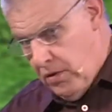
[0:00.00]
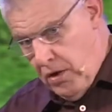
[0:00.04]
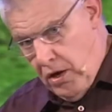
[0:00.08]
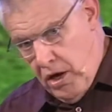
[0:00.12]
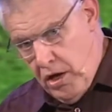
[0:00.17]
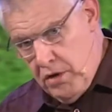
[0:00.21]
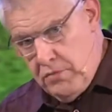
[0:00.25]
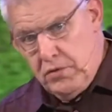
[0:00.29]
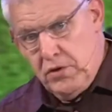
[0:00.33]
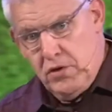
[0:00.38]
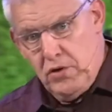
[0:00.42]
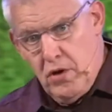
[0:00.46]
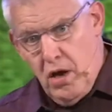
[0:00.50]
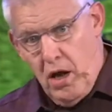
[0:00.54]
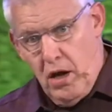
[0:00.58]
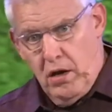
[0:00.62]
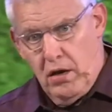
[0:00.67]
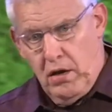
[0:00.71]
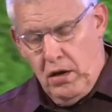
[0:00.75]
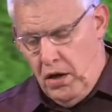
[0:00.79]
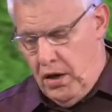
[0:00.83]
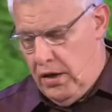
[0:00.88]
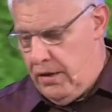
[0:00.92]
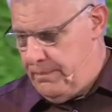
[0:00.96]

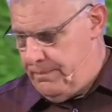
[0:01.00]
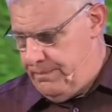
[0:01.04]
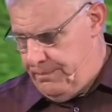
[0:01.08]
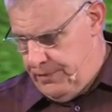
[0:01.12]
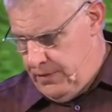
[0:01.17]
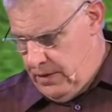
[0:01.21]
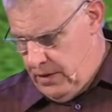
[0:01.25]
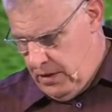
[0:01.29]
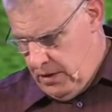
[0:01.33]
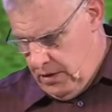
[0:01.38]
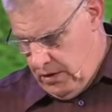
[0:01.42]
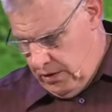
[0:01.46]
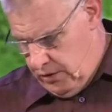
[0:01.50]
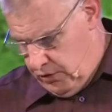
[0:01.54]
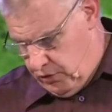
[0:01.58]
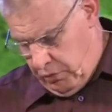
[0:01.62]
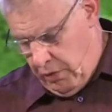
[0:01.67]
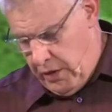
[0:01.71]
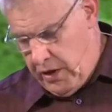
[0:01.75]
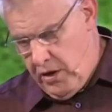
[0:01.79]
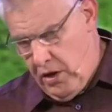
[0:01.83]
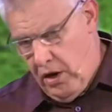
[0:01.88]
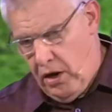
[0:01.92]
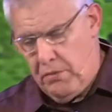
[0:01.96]

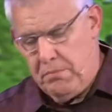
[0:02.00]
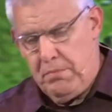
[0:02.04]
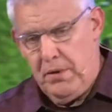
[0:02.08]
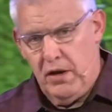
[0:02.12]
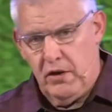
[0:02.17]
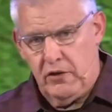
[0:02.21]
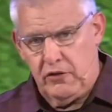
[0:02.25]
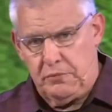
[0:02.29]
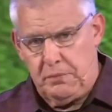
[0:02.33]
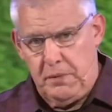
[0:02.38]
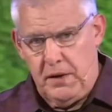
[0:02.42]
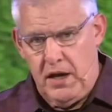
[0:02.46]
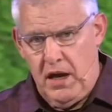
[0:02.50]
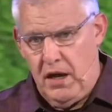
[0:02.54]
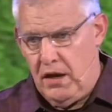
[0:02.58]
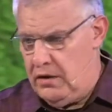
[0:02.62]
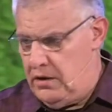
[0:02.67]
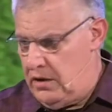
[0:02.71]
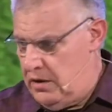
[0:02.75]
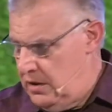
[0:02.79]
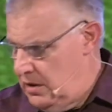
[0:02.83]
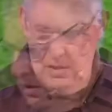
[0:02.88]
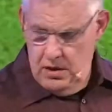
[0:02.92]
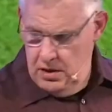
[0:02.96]
$20 bills
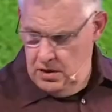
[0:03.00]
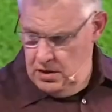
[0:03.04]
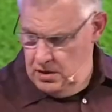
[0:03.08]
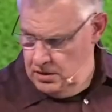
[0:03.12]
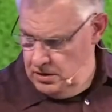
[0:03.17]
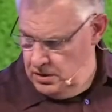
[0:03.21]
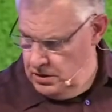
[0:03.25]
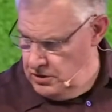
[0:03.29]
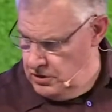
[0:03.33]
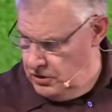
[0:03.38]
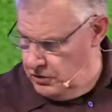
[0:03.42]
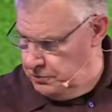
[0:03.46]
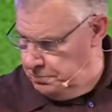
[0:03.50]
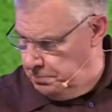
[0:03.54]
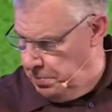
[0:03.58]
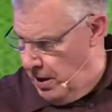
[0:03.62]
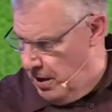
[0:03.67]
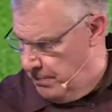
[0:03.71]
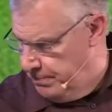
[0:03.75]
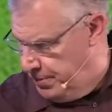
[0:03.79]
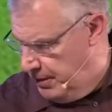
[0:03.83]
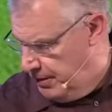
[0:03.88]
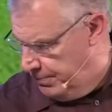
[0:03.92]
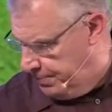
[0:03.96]
began to just
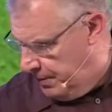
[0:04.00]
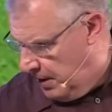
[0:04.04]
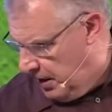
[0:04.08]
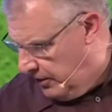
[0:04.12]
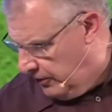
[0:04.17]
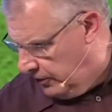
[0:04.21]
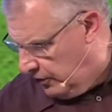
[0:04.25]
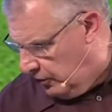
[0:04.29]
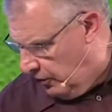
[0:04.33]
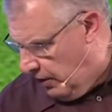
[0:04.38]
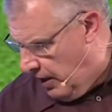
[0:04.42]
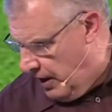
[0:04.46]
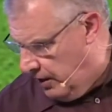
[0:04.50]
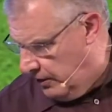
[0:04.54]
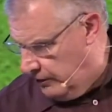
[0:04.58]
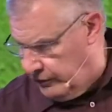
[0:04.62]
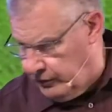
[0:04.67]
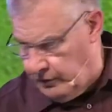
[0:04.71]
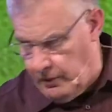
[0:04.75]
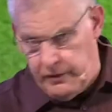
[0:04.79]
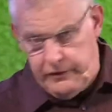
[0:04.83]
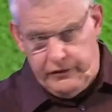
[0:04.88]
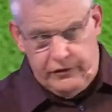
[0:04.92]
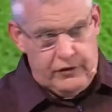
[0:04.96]
pop up out of the
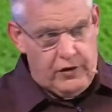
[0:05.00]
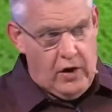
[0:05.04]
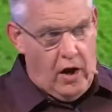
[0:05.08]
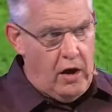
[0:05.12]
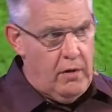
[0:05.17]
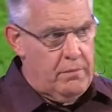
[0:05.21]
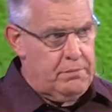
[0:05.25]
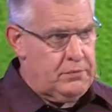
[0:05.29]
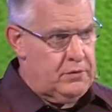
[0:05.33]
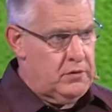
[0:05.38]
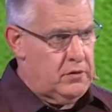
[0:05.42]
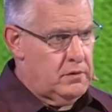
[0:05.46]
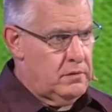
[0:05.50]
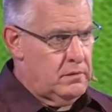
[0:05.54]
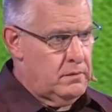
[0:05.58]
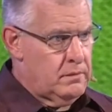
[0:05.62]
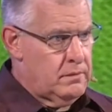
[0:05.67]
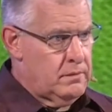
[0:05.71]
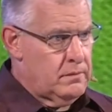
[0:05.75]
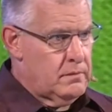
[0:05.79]
ground. So I stopped